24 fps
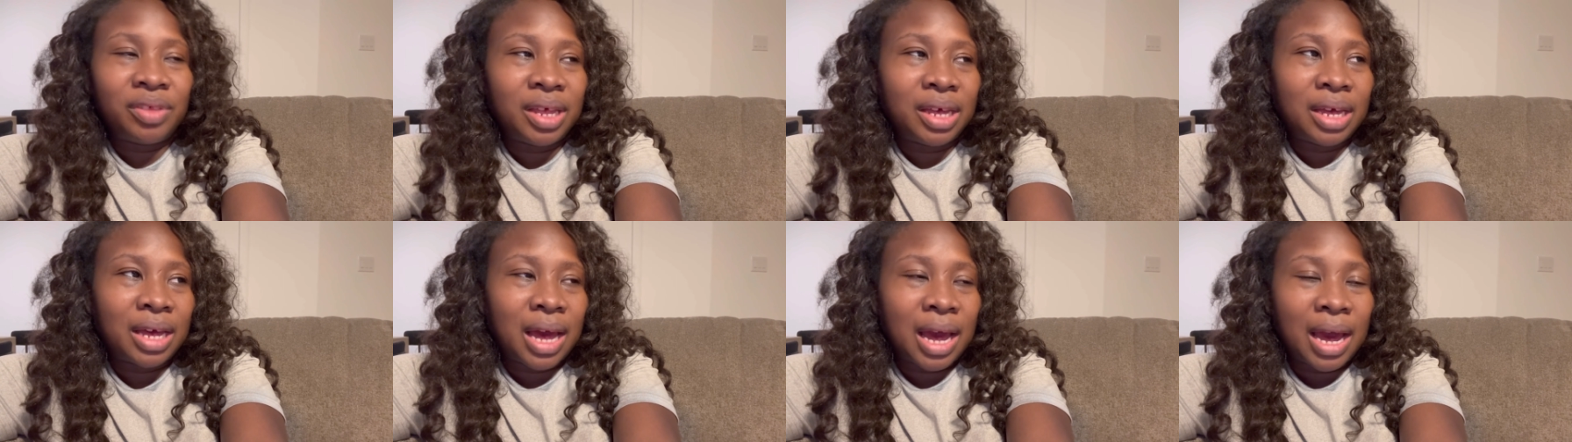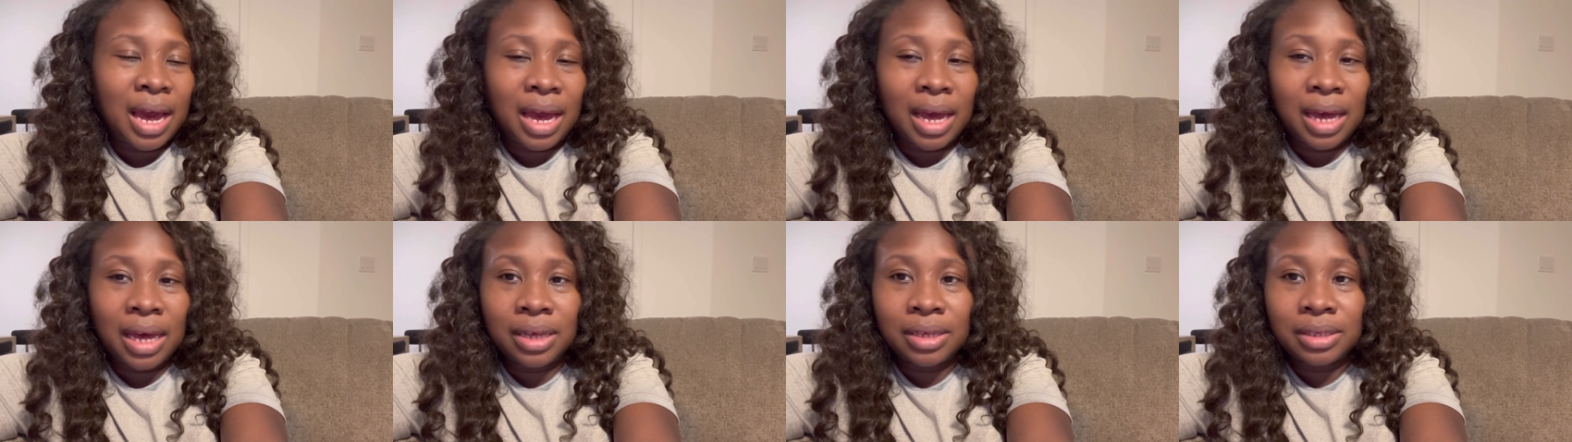like
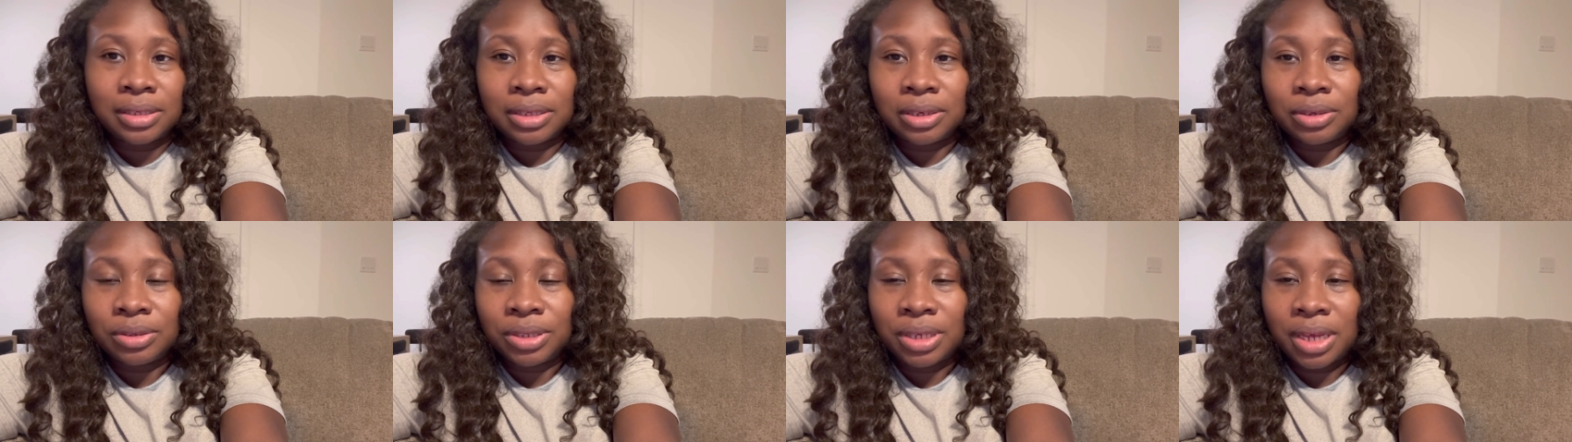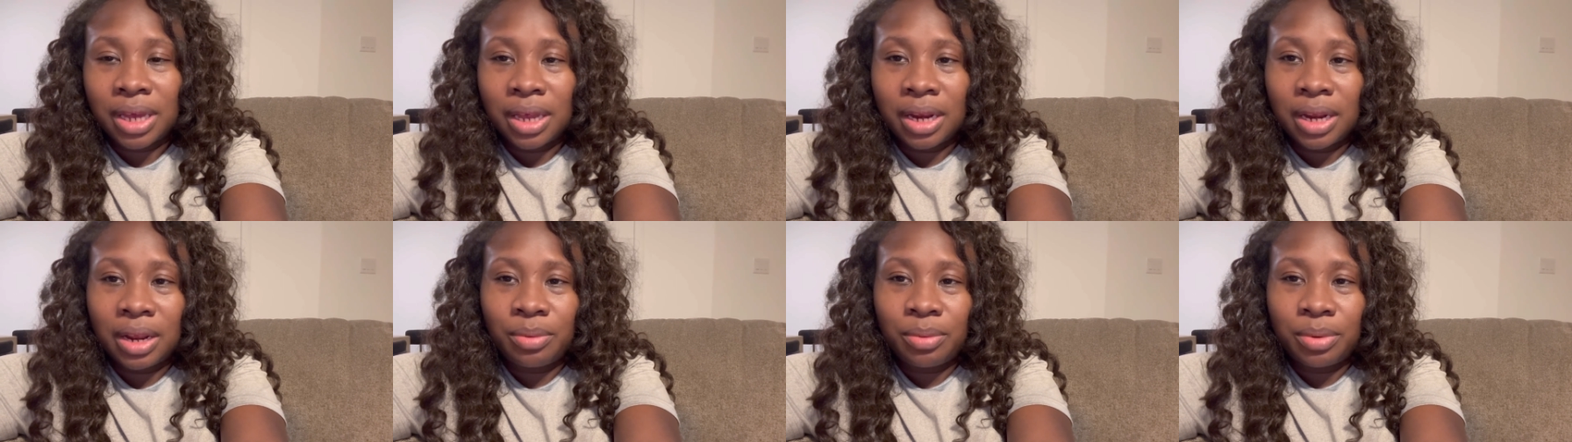I
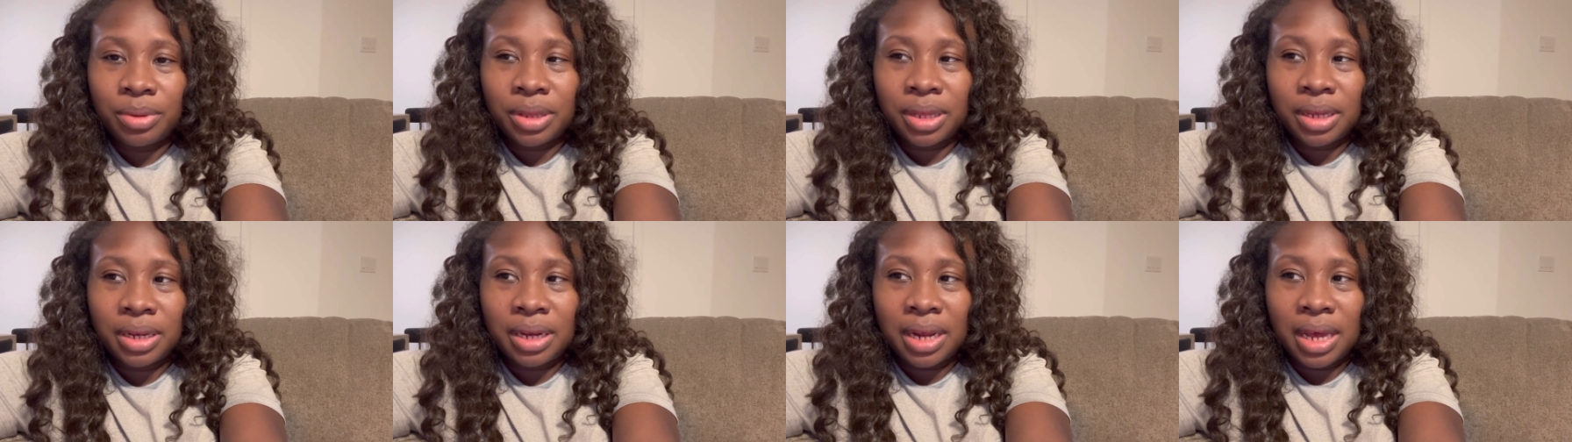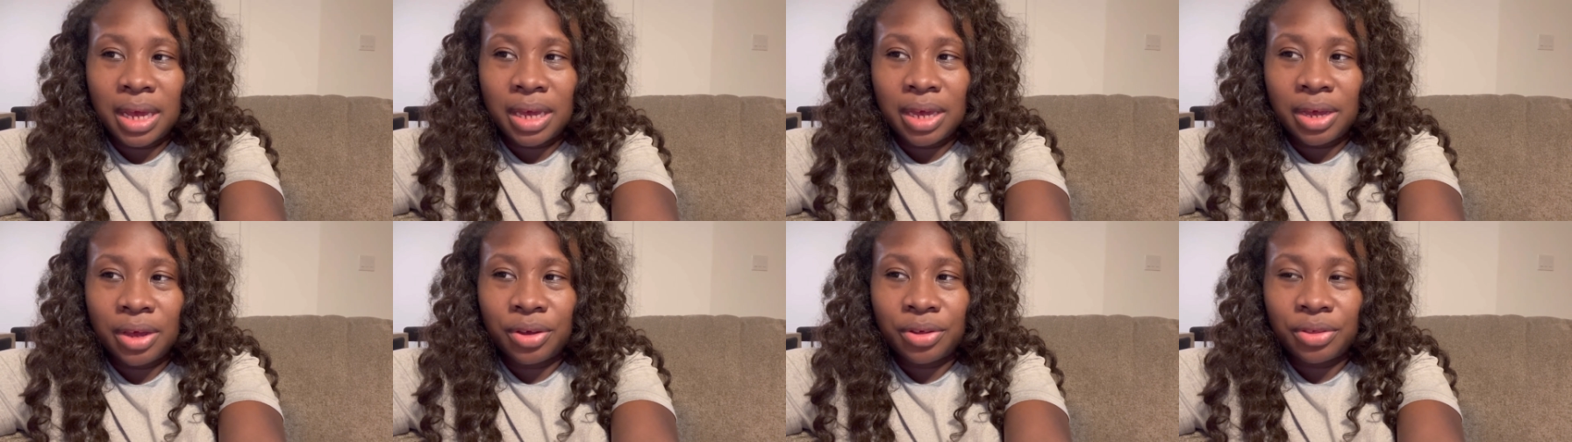associate it with a
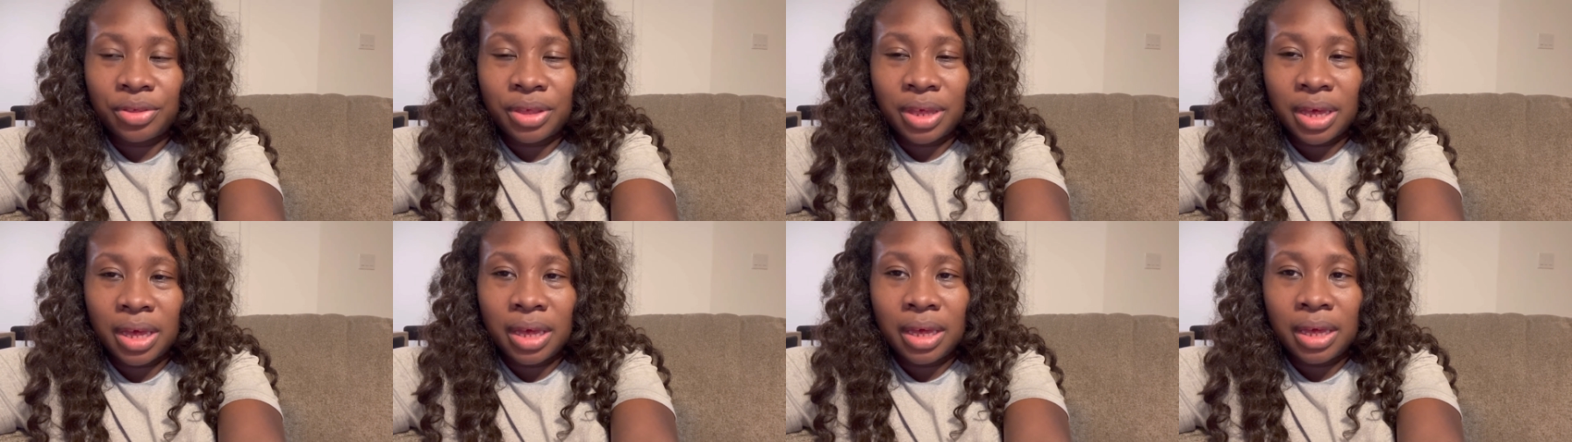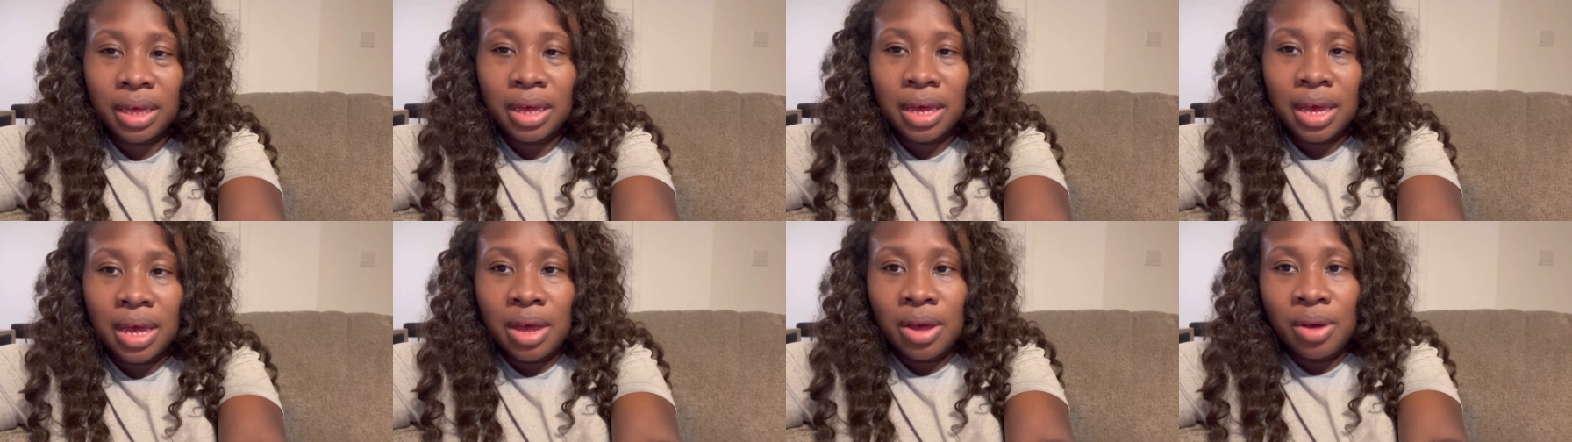daycare
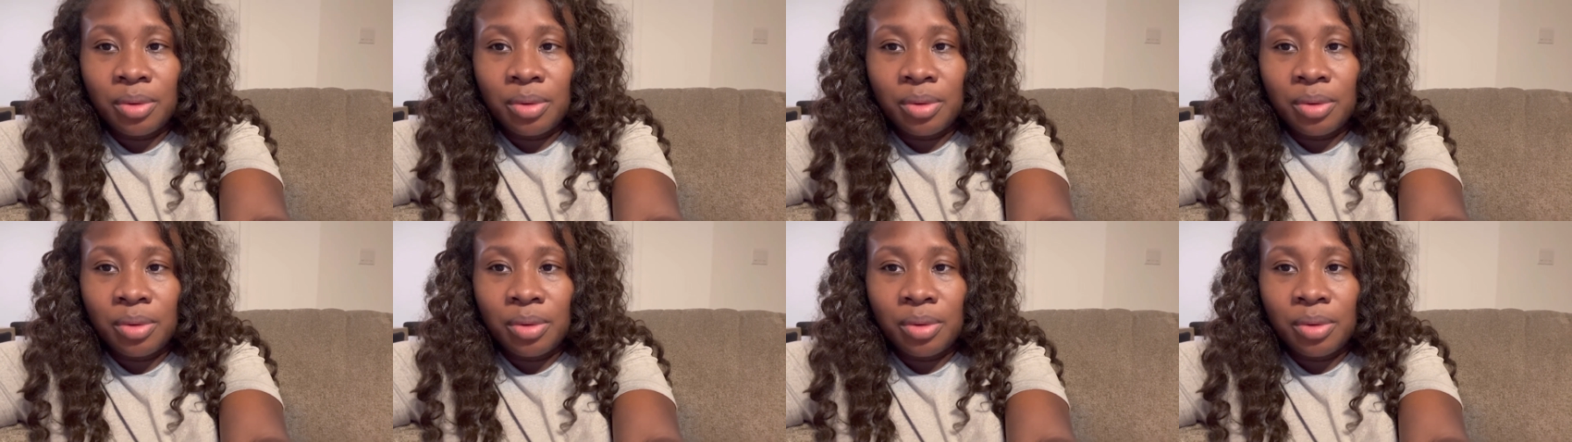thing,